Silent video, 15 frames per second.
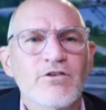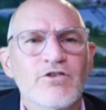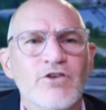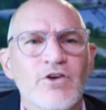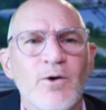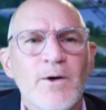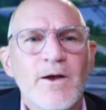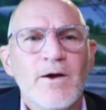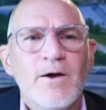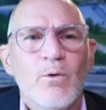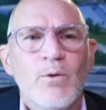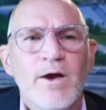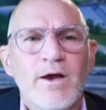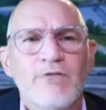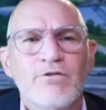So
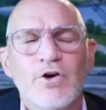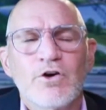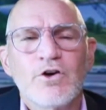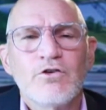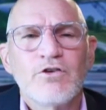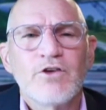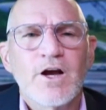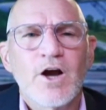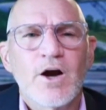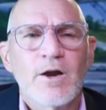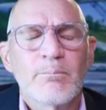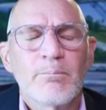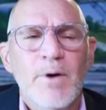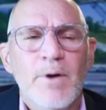if you're using our,